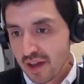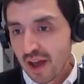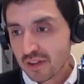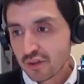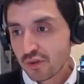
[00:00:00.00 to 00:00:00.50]

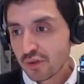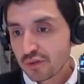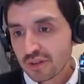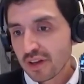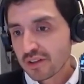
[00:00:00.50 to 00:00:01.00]
and to
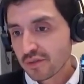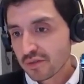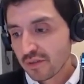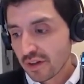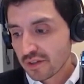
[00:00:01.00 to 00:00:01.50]
utilize those
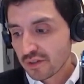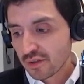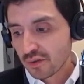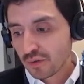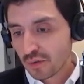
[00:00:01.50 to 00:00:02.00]
funds
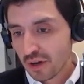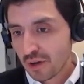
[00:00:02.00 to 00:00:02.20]
to